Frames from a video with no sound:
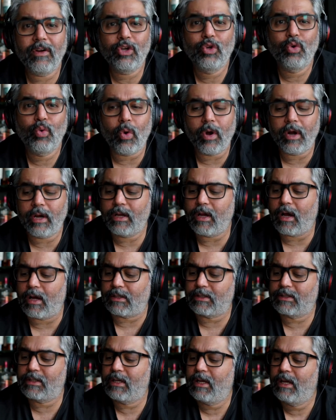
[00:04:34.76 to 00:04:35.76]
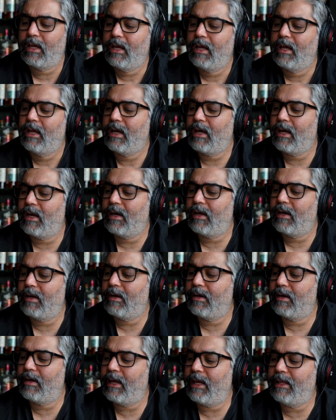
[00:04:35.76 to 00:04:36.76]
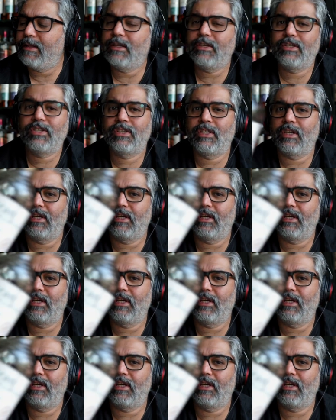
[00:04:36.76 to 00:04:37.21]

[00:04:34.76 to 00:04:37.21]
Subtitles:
Quarter Cask. In this